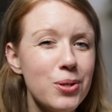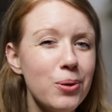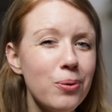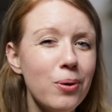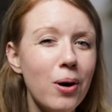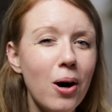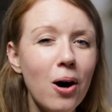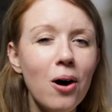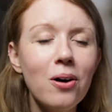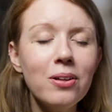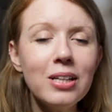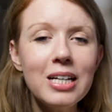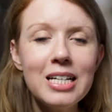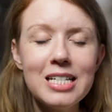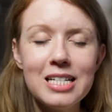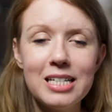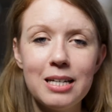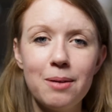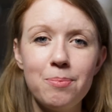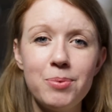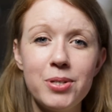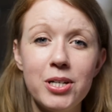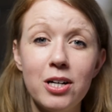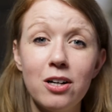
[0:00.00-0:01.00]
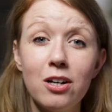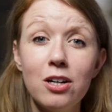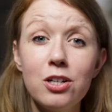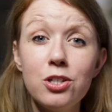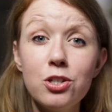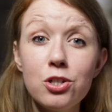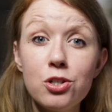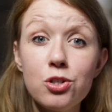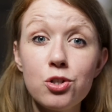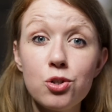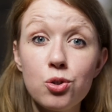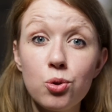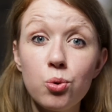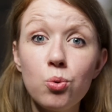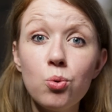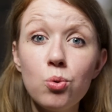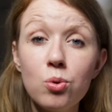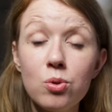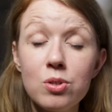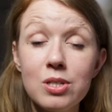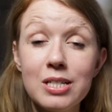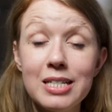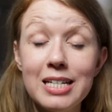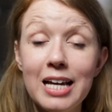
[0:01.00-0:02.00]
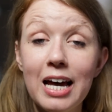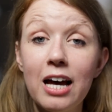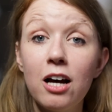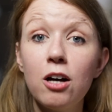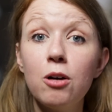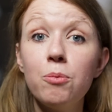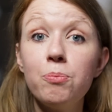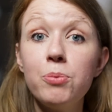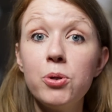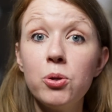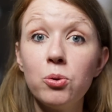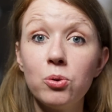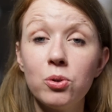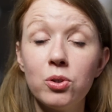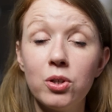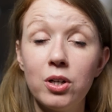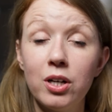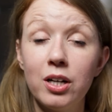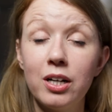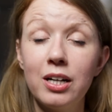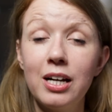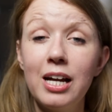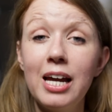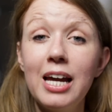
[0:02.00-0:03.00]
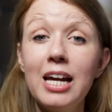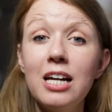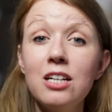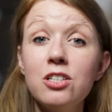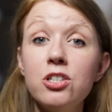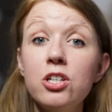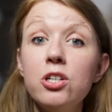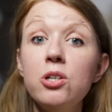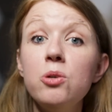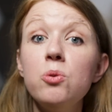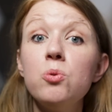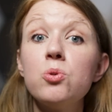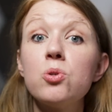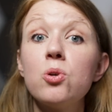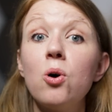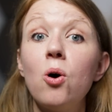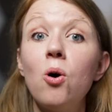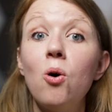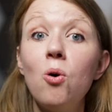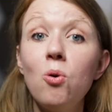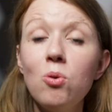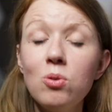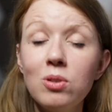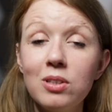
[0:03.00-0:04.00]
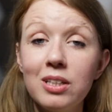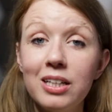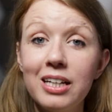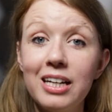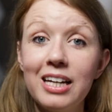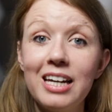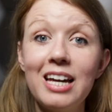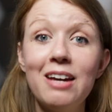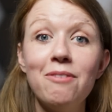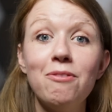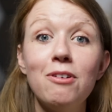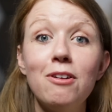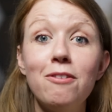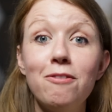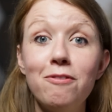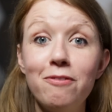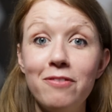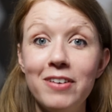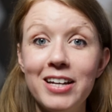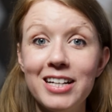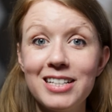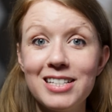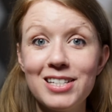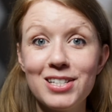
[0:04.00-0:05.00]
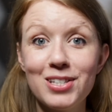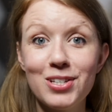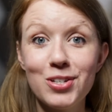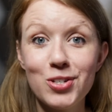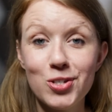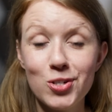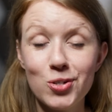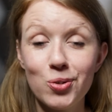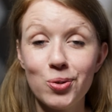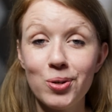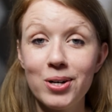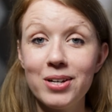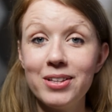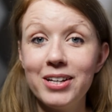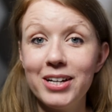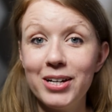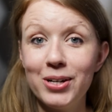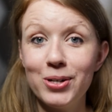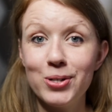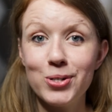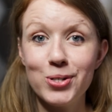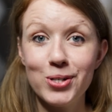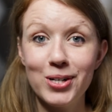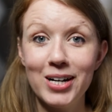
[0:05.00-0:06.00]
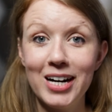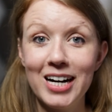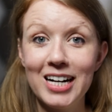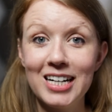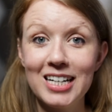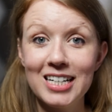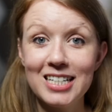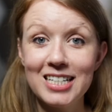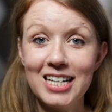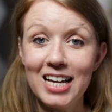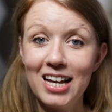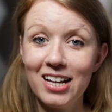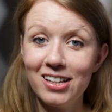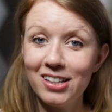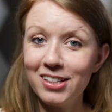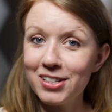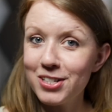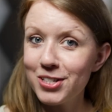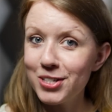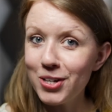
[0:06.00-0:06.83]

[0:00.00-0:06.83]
So all these tips here are just tools to help you learn and to use only if it fits the story that you're trying to tell.